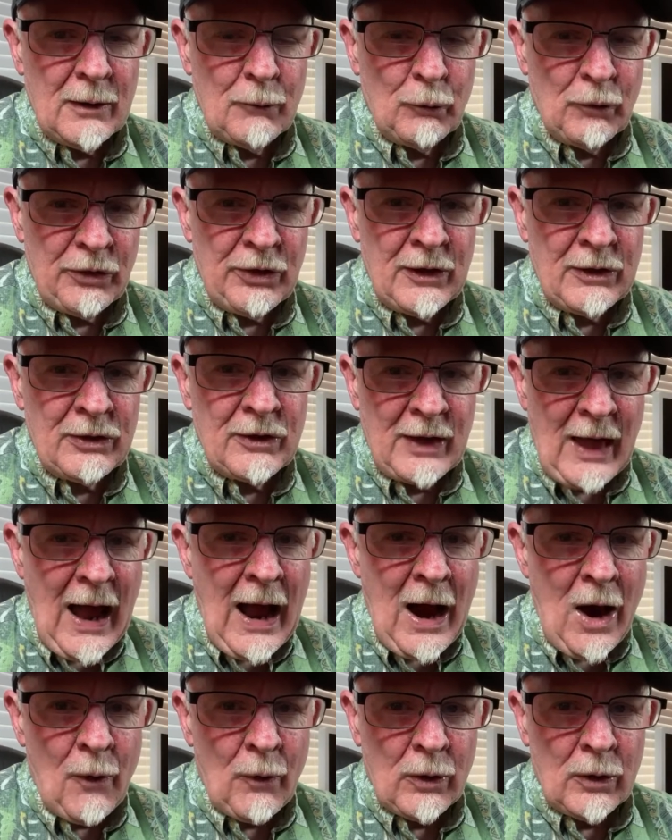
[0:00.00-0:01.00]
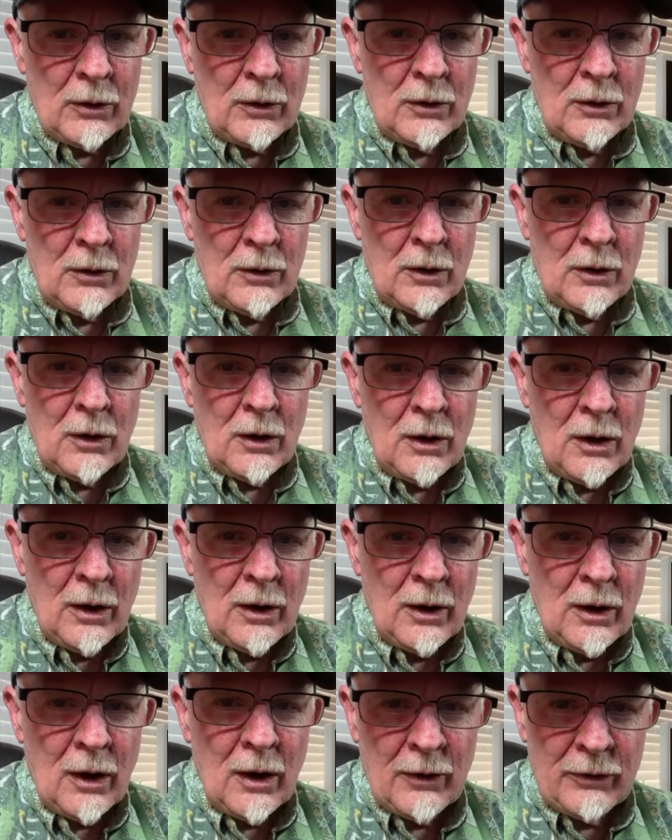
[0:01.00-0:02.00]
within an hour
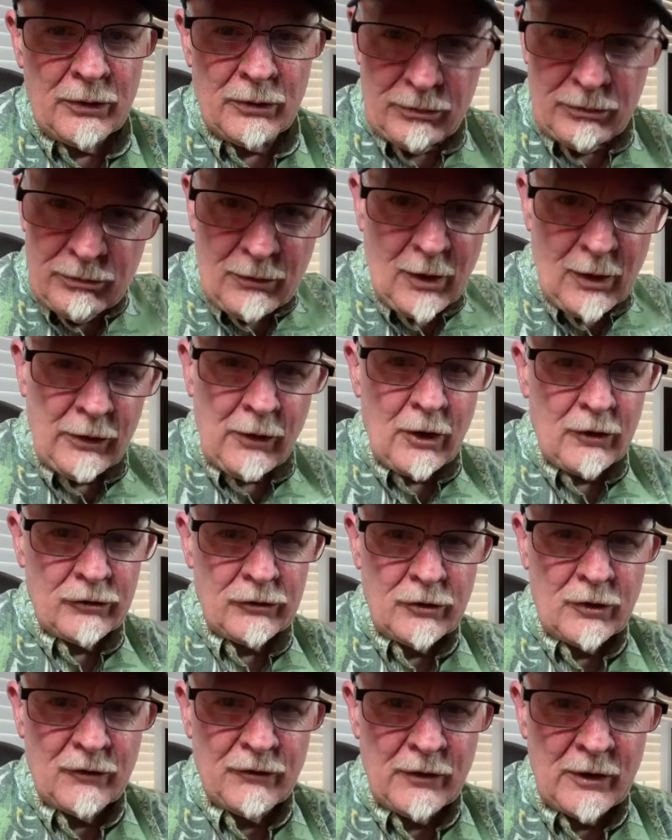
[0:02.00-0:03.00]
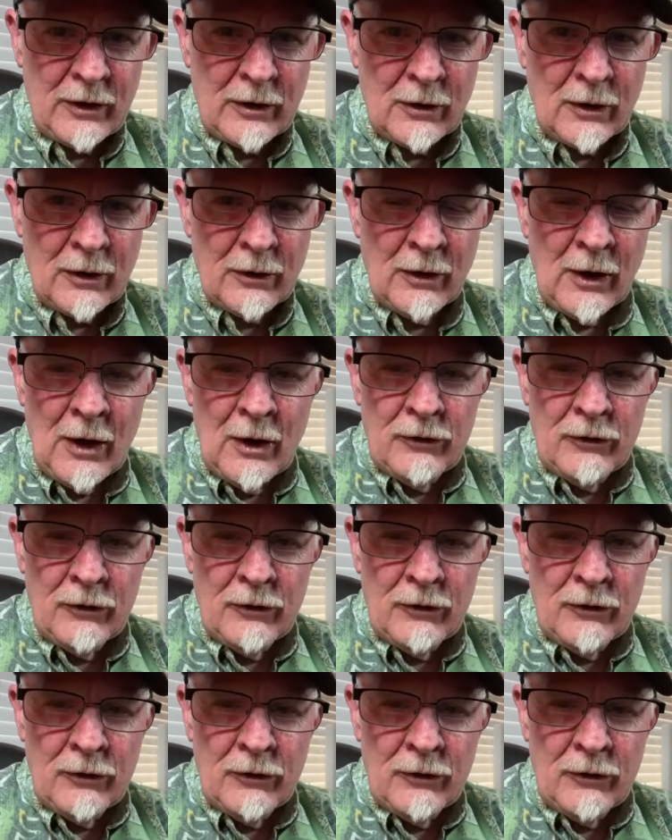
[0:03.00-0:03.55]
on our server here.